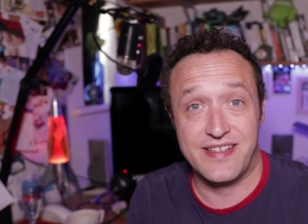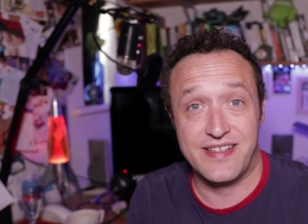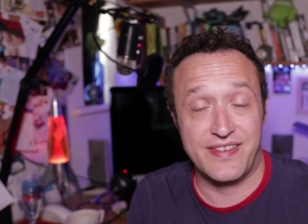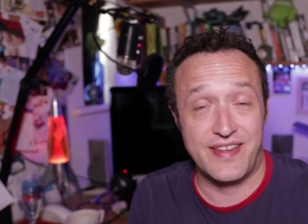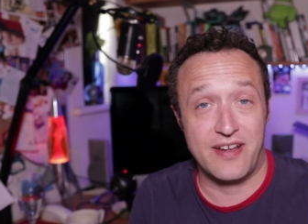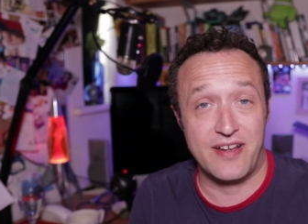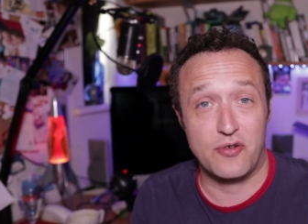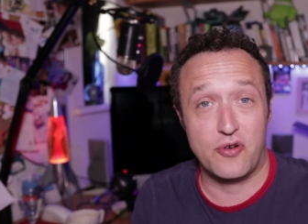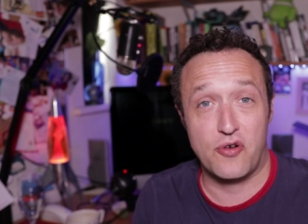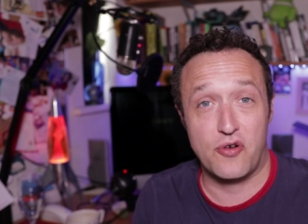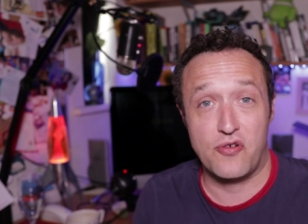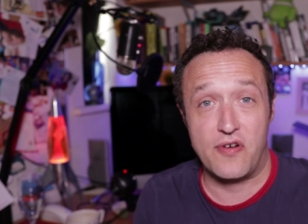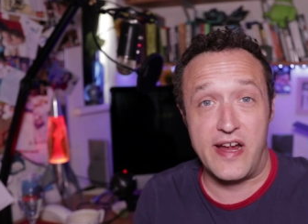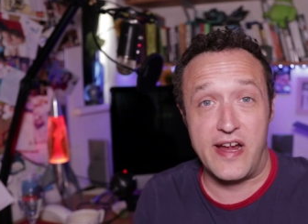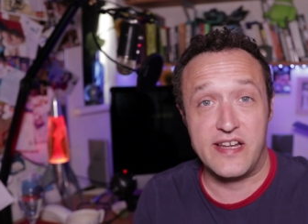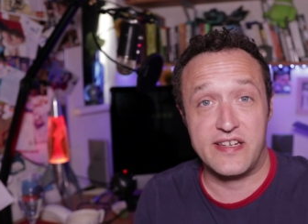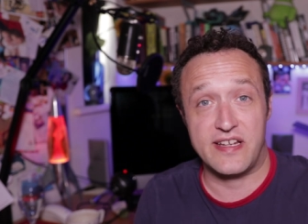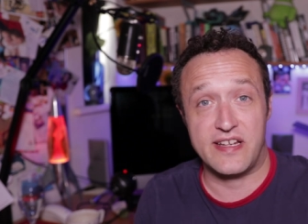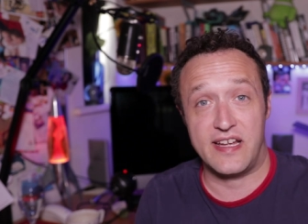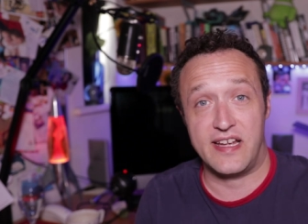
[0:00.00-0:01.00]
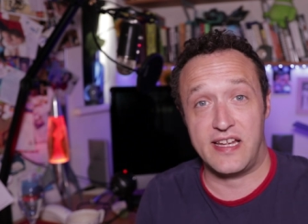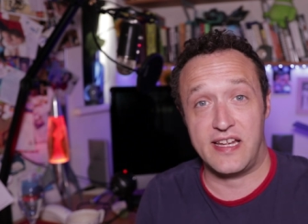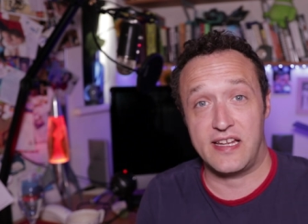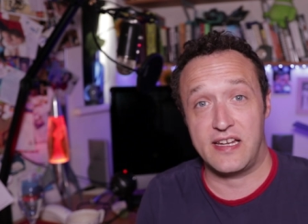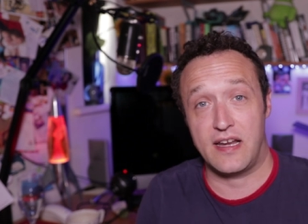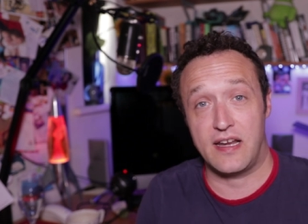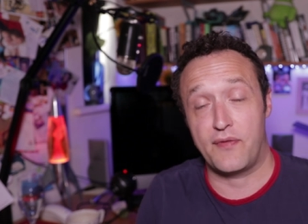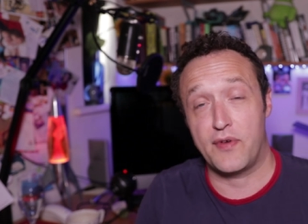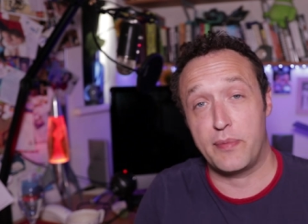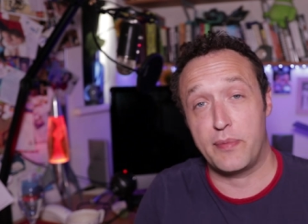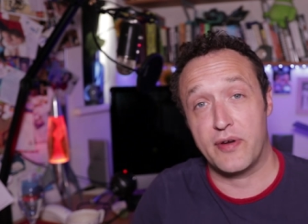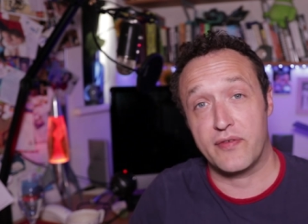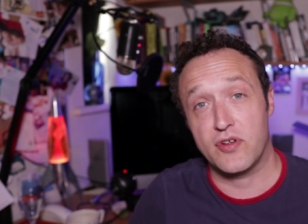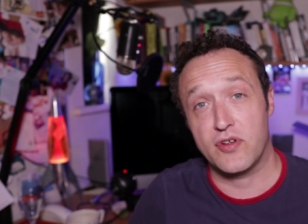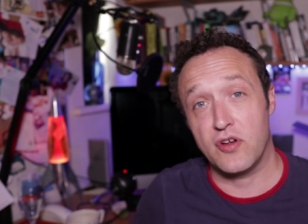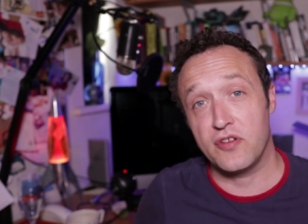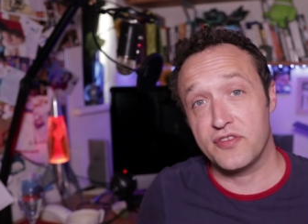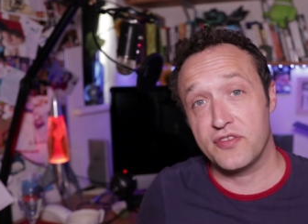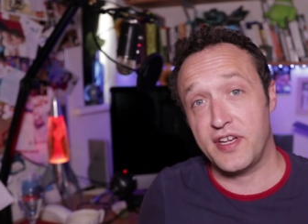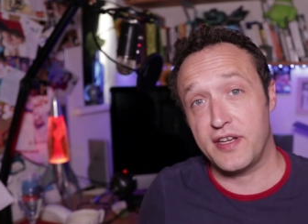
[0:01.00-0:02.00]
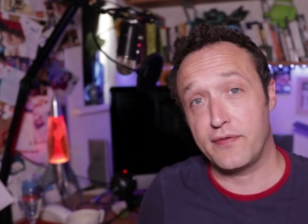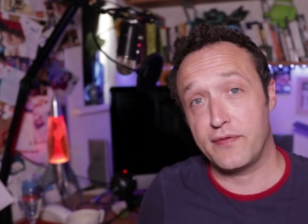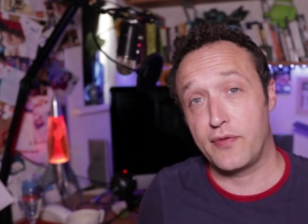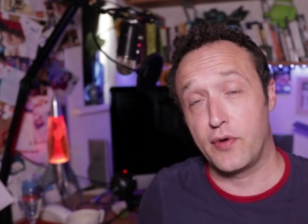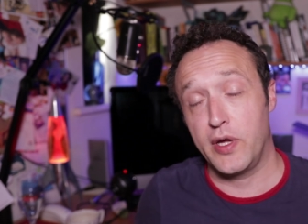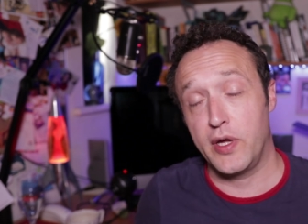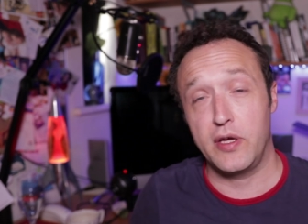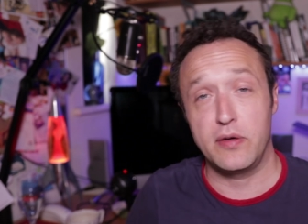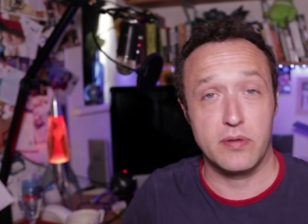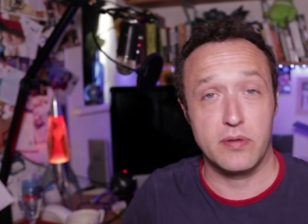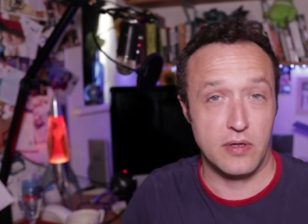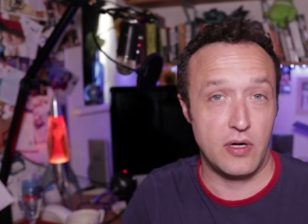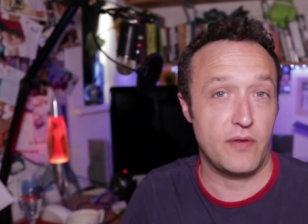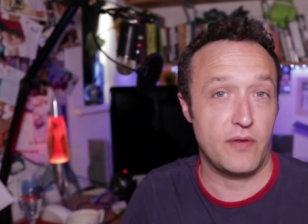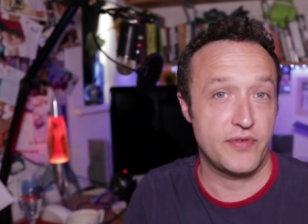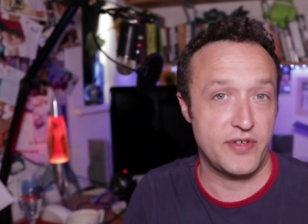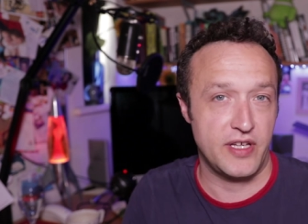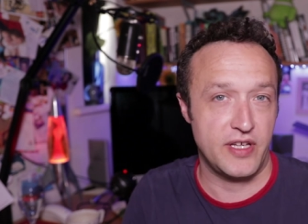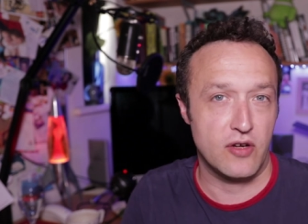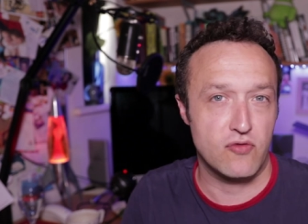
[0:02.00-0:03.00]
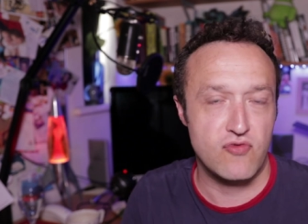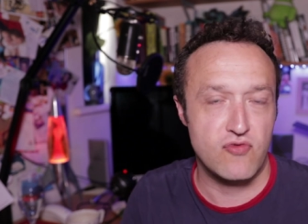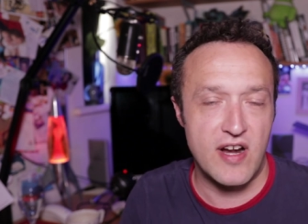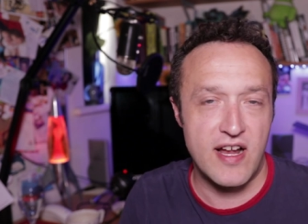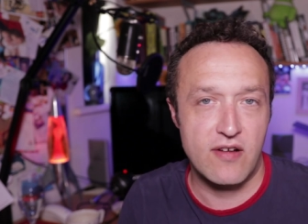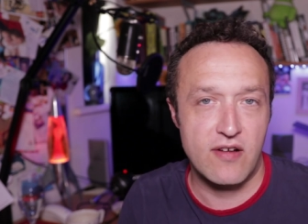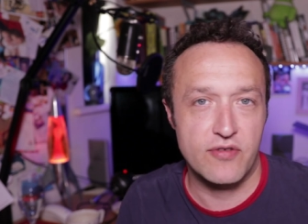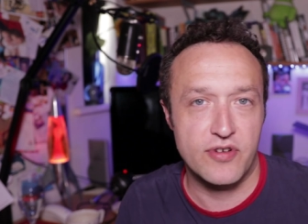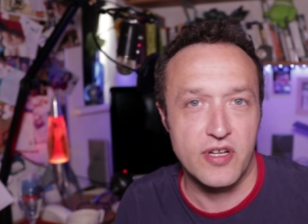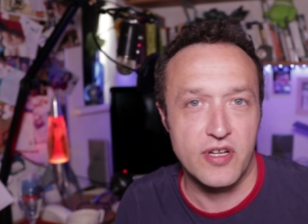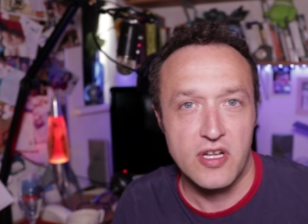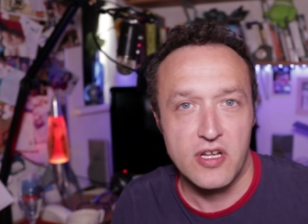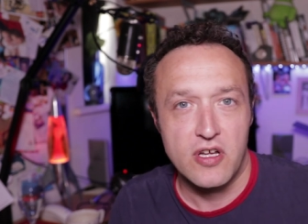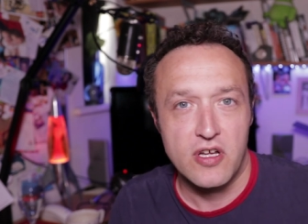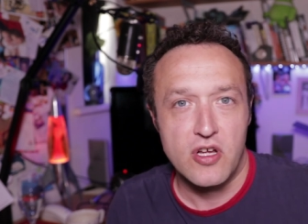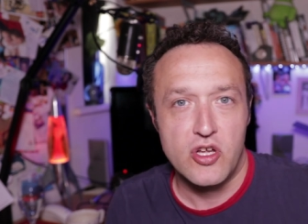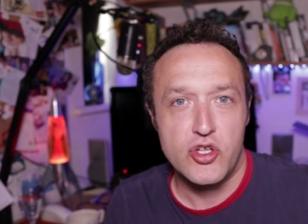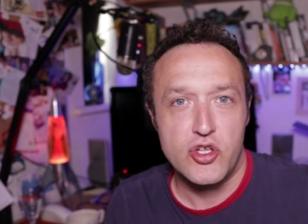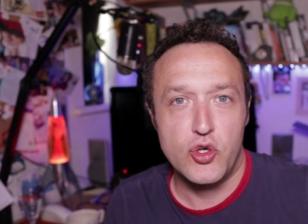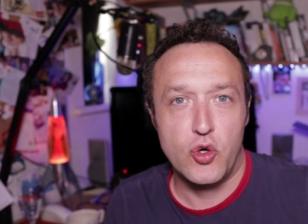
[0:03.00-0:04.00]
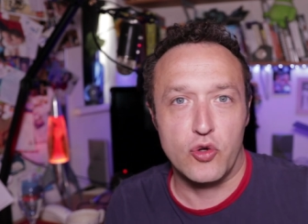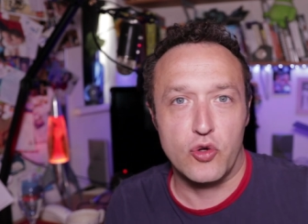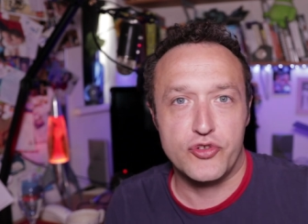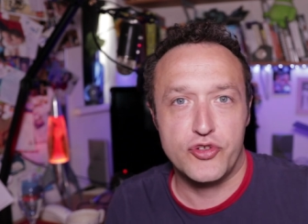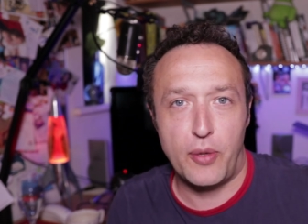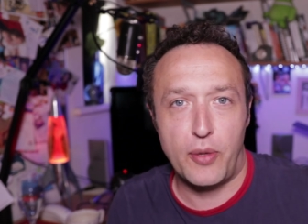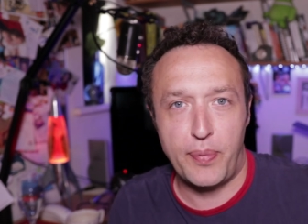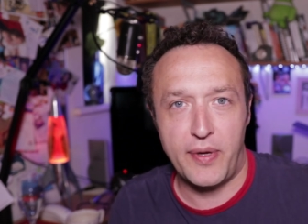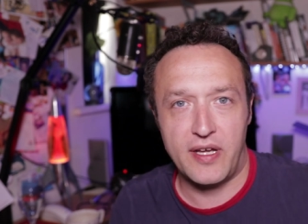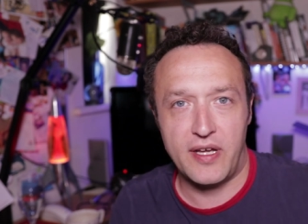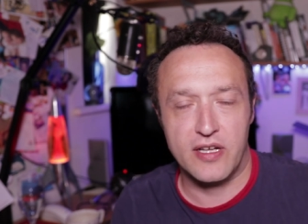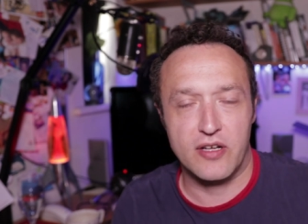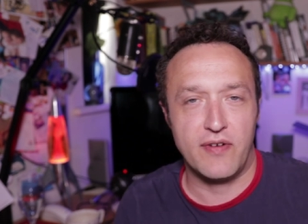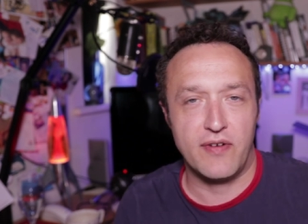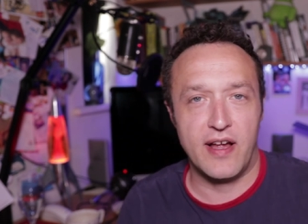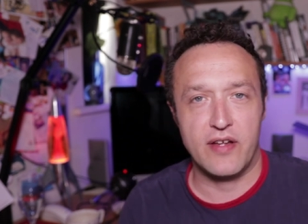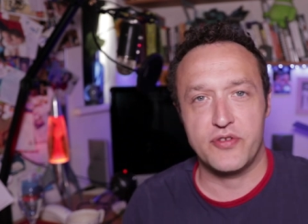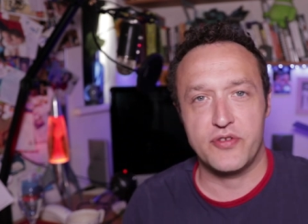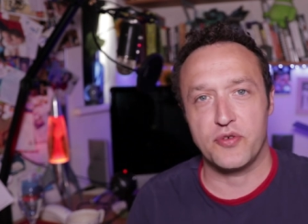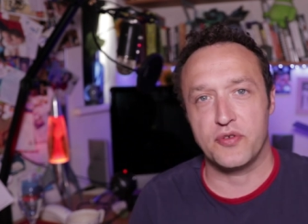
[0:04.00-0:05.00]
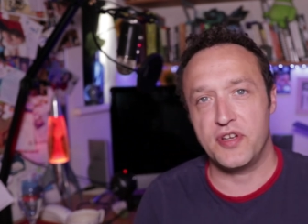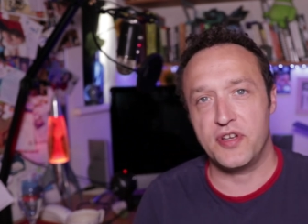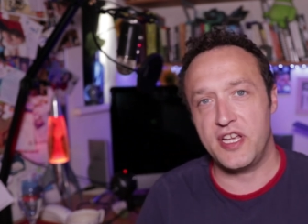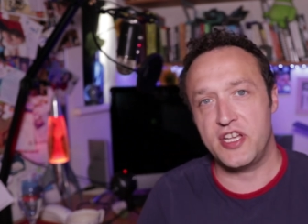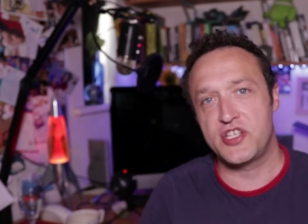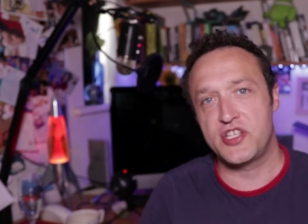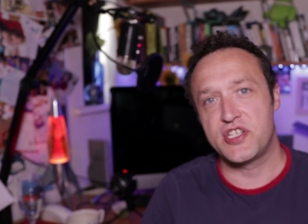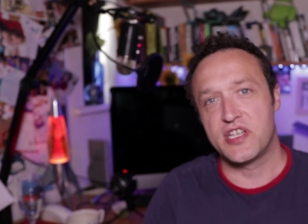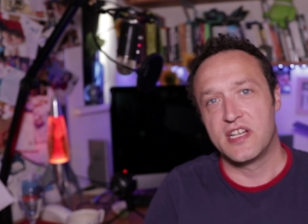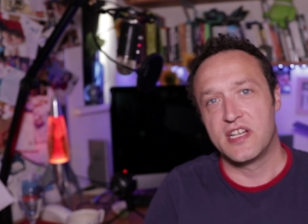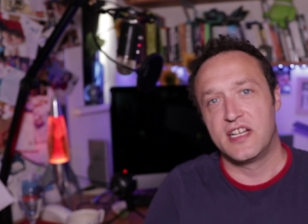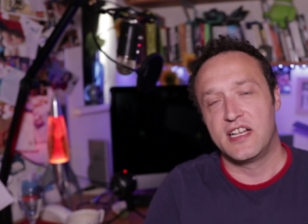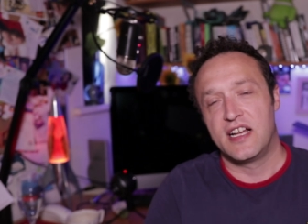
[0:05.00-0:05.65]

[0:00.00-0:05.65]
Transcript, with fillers: that they'll create a lovely bit of content for you, obviously around your topic and around your niche.